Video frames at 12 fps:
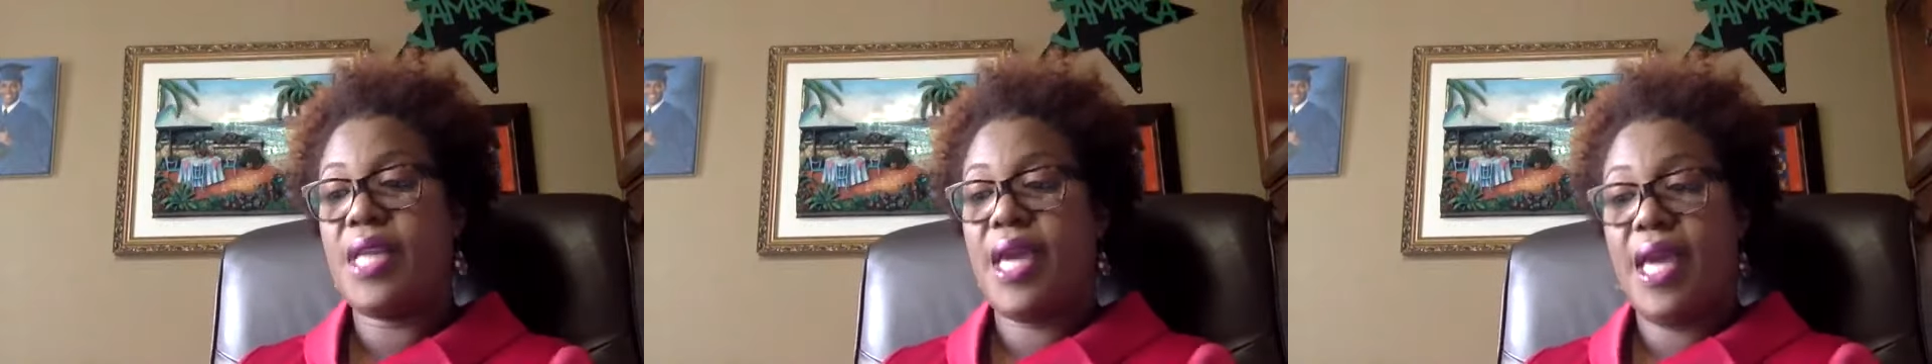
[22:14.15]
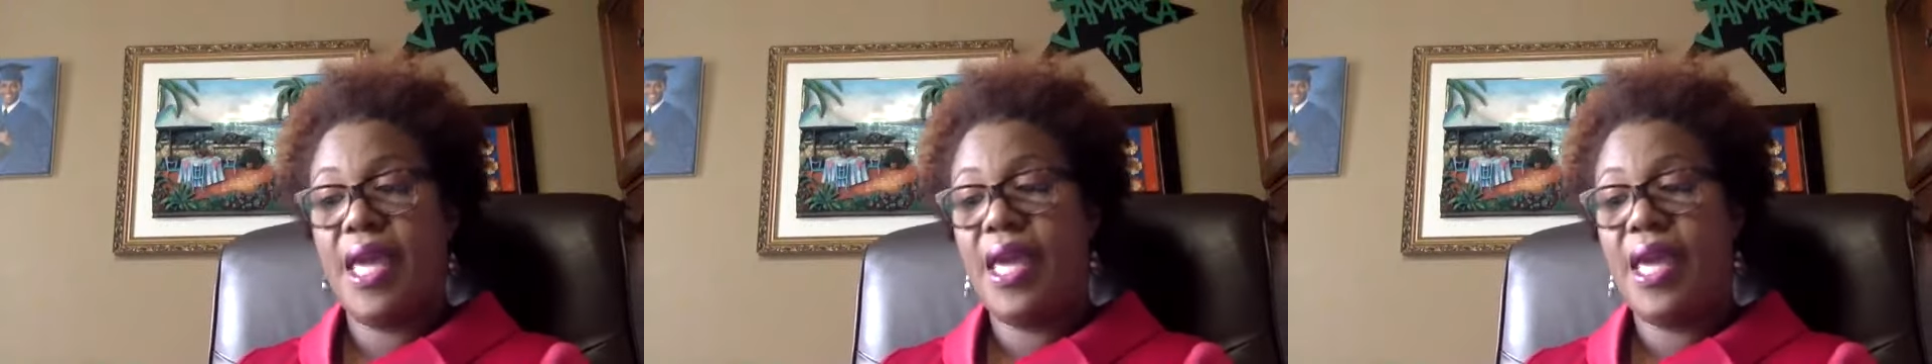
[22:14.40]

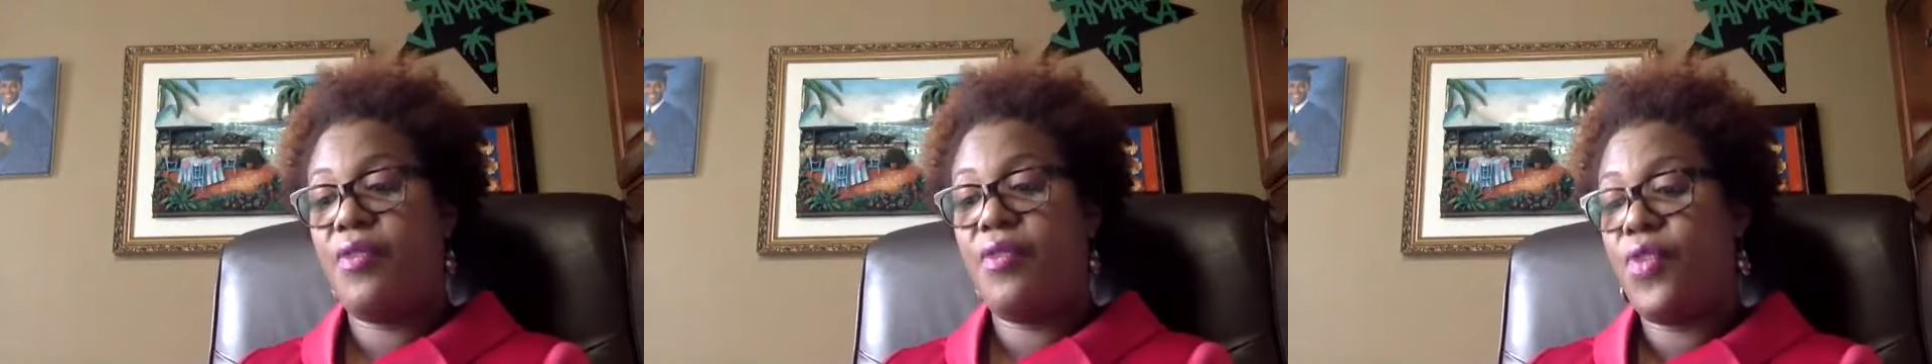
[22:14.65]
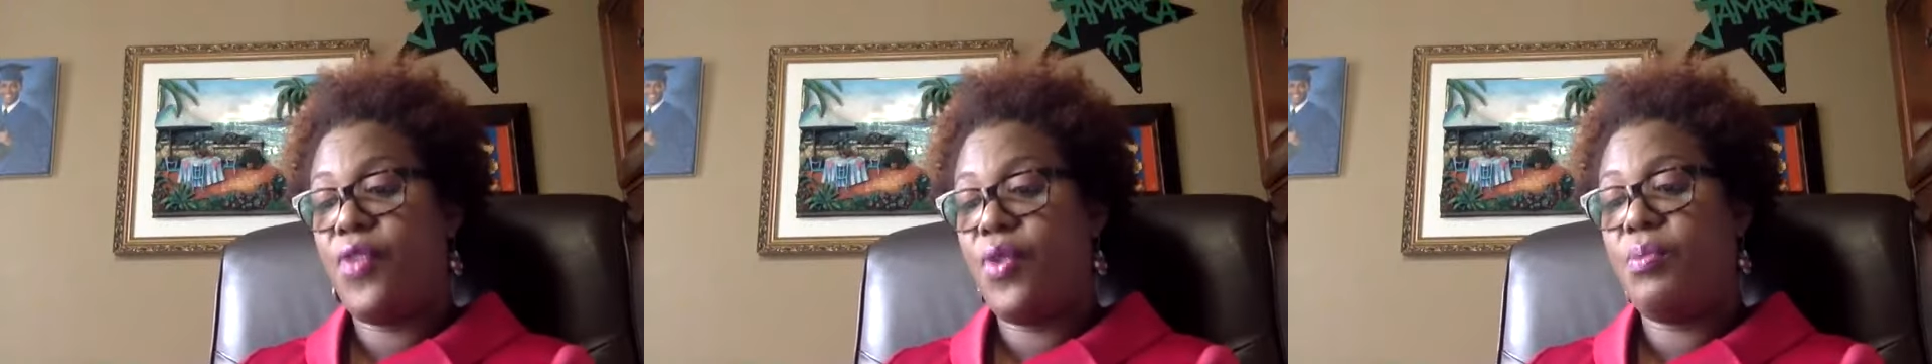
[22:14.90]
I have
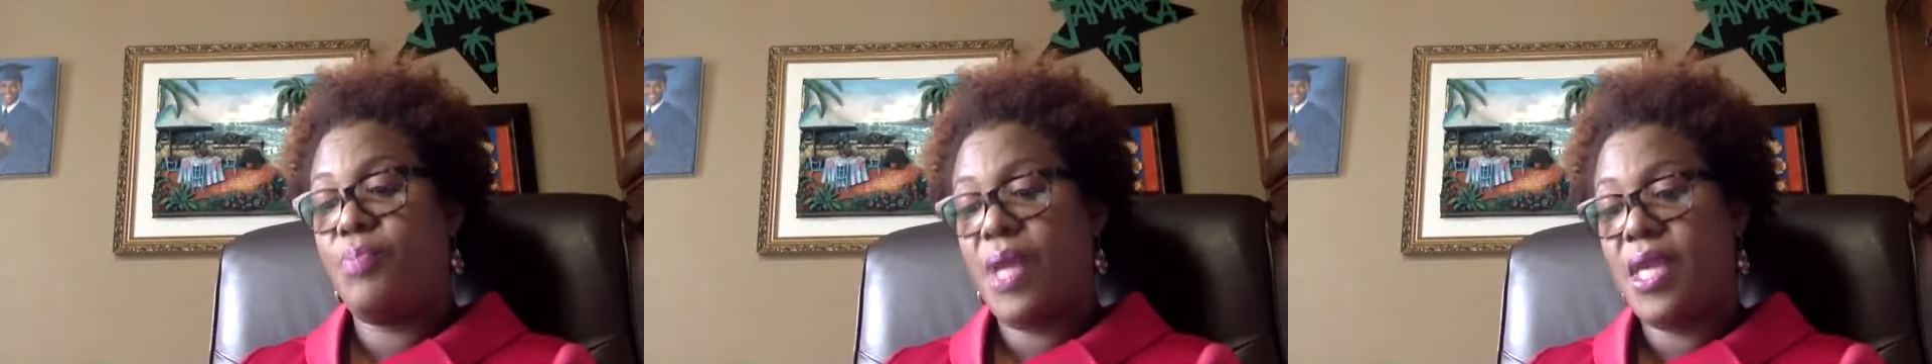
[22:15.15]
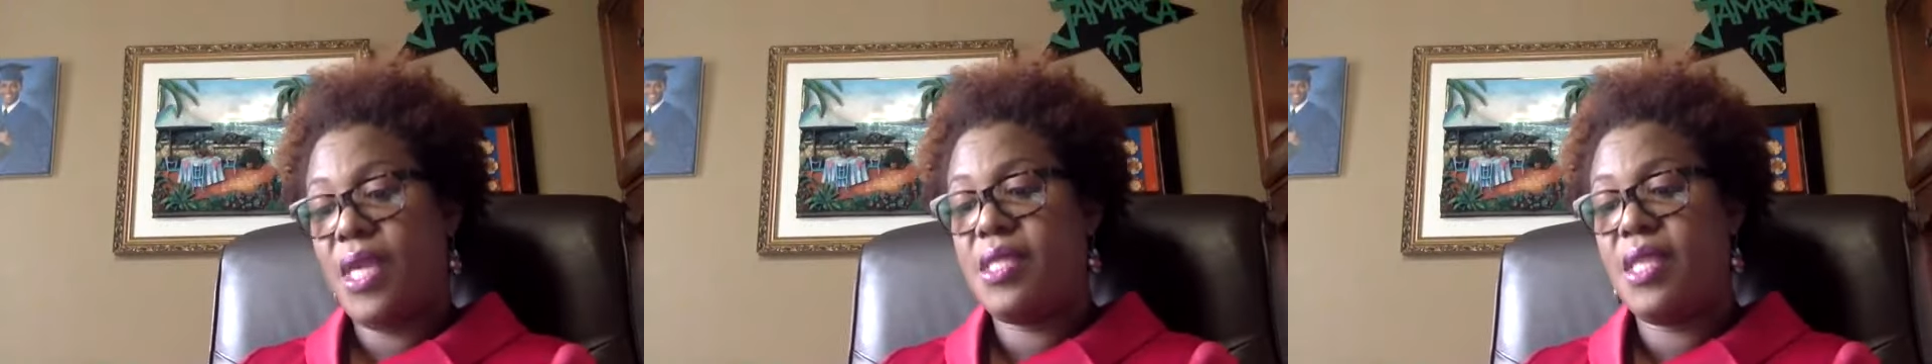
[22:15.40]
found the
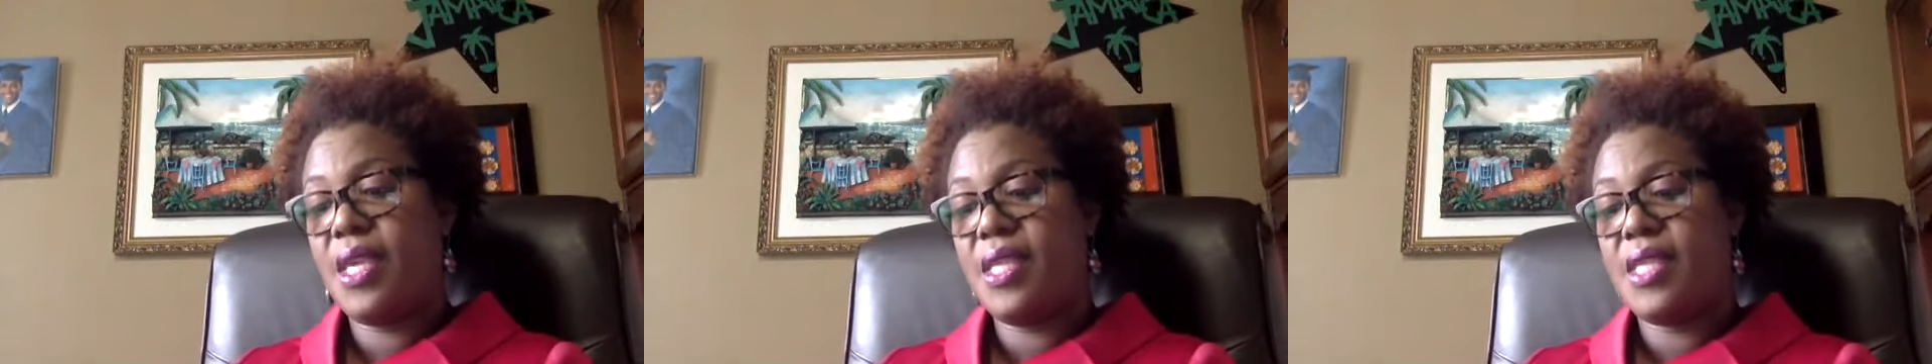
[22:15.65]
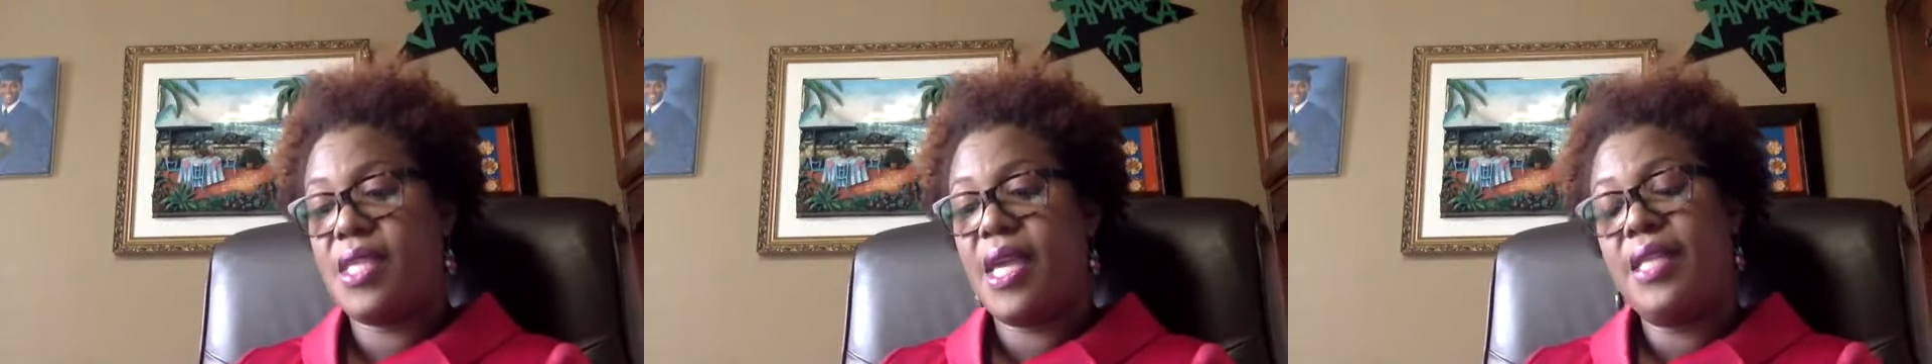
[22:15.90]
biggest thing is
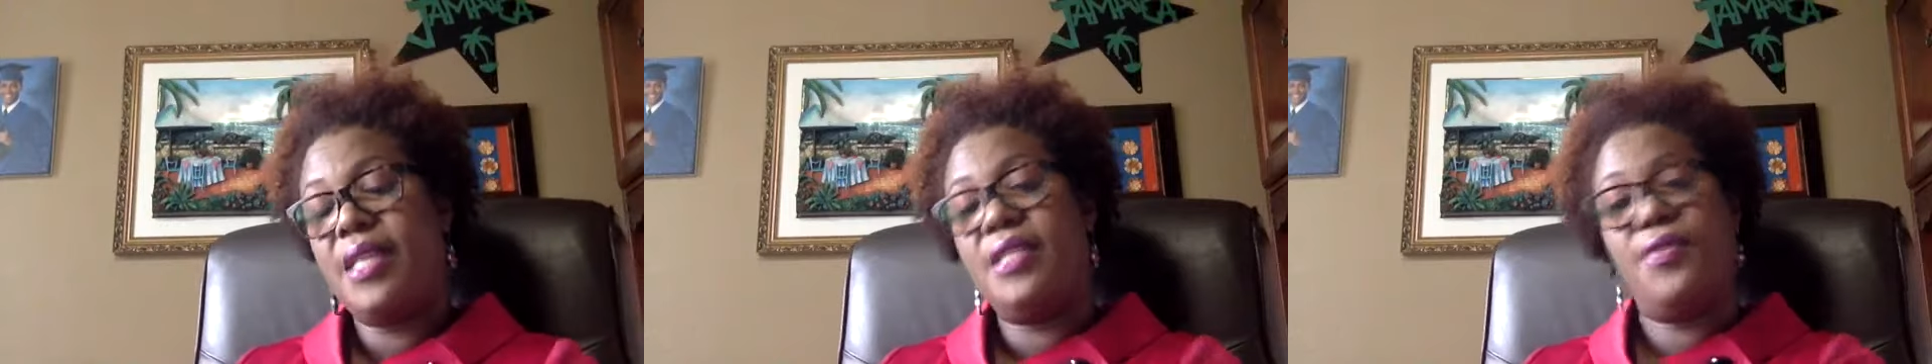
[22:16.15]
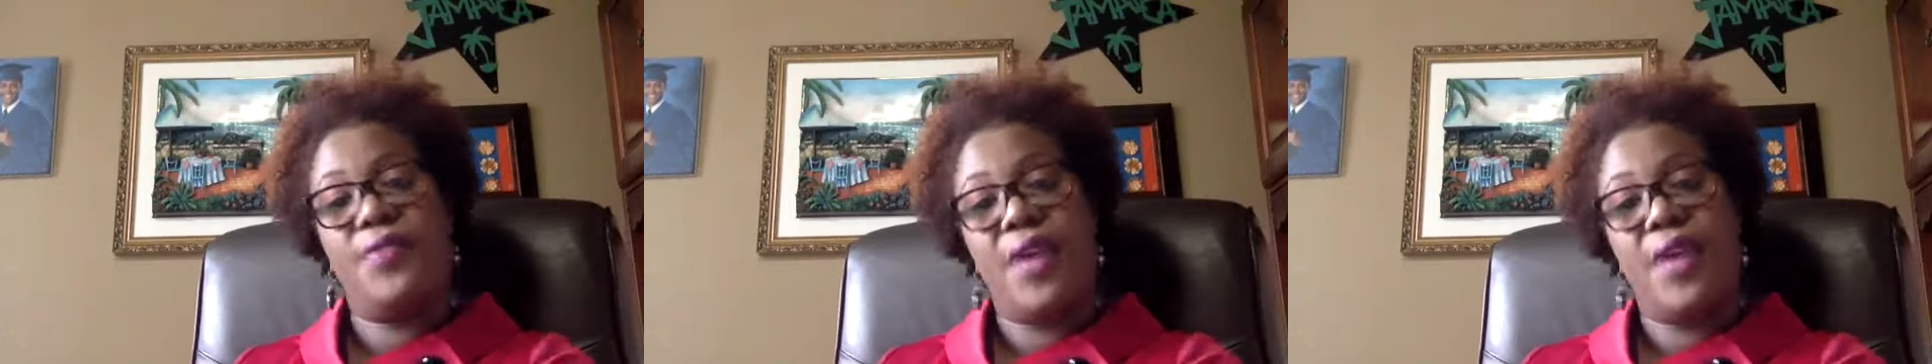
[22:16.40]

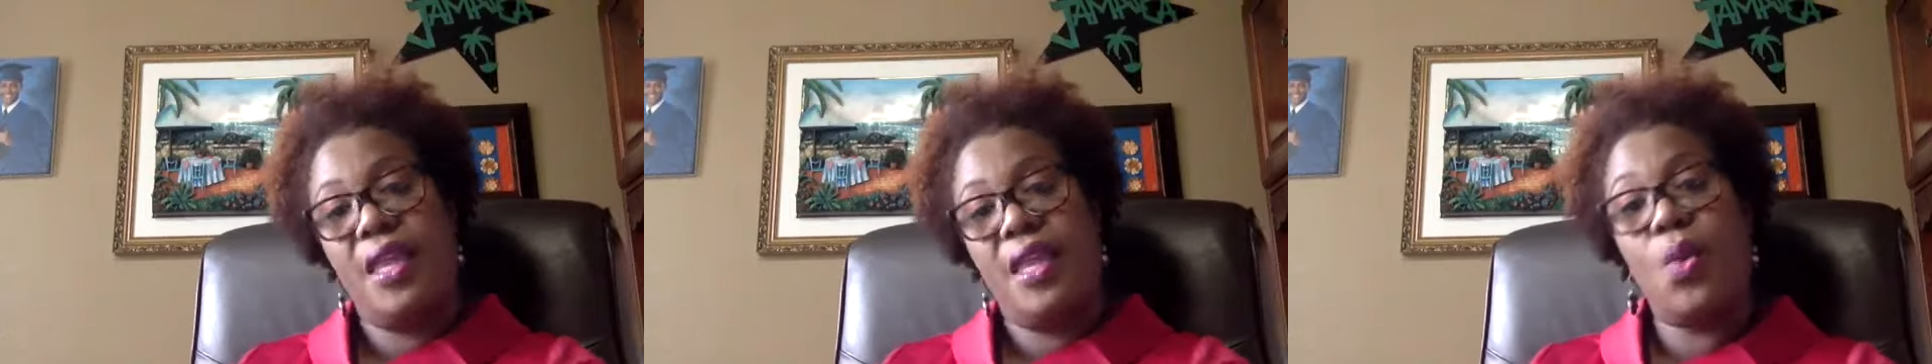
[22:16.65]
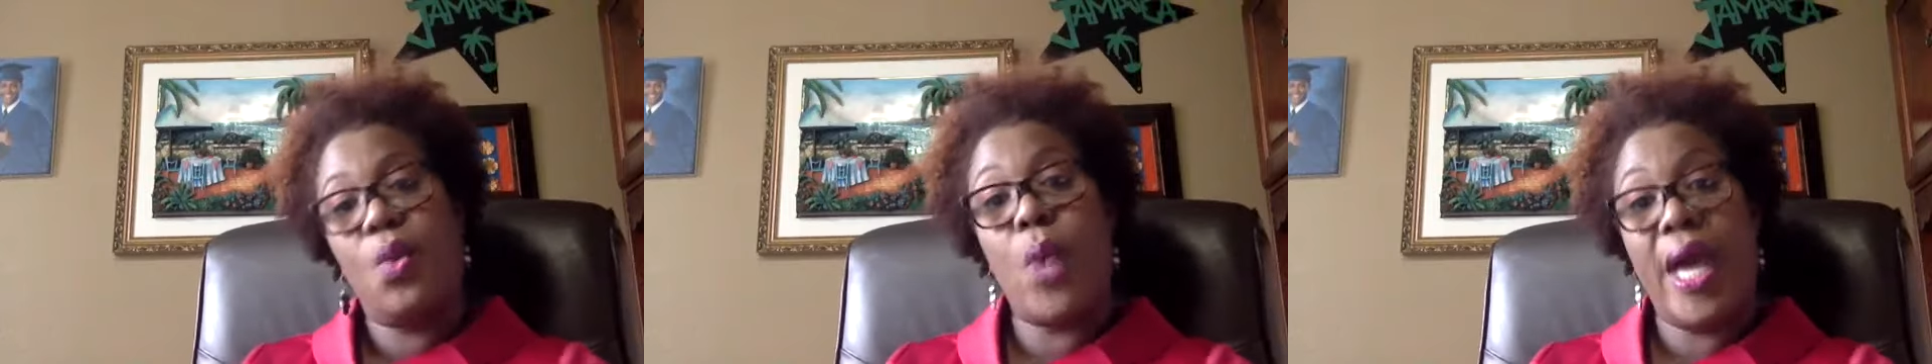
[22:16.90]
identifying the
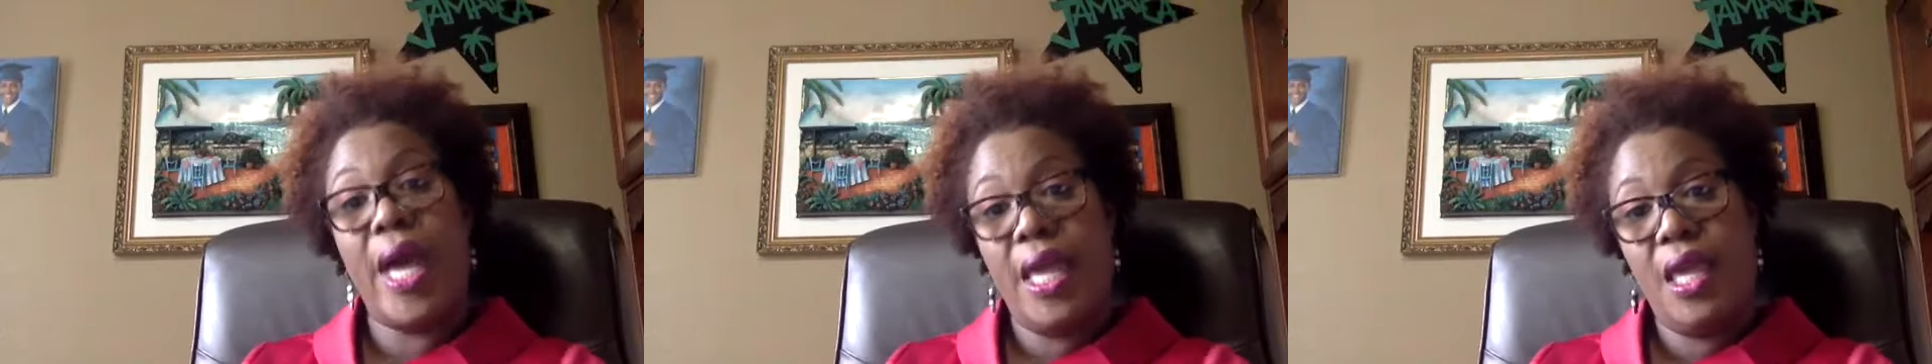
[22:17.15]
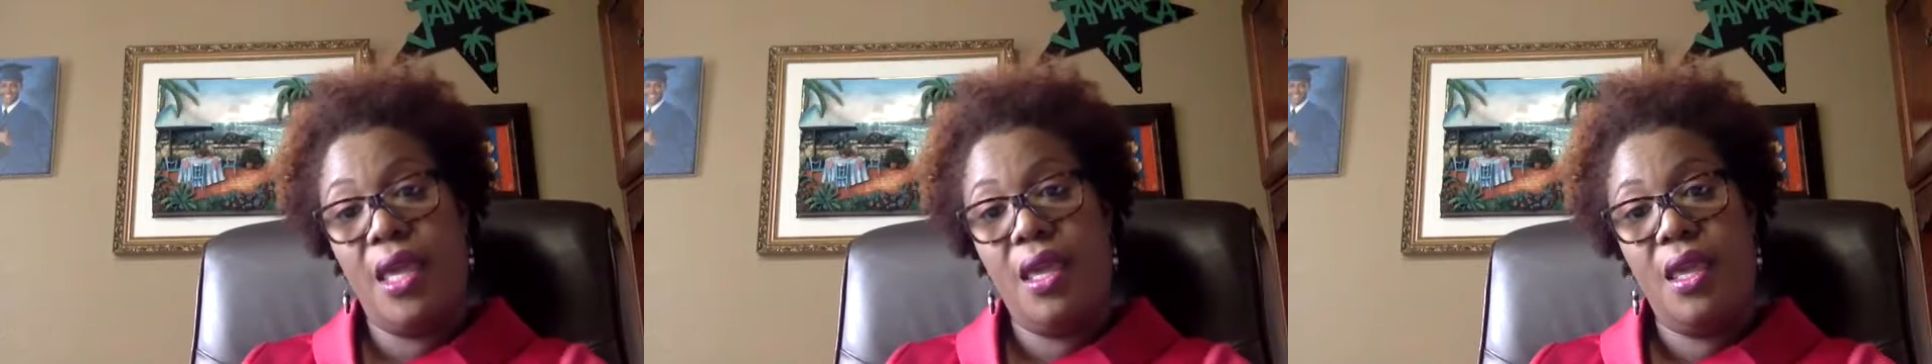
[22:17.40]
why.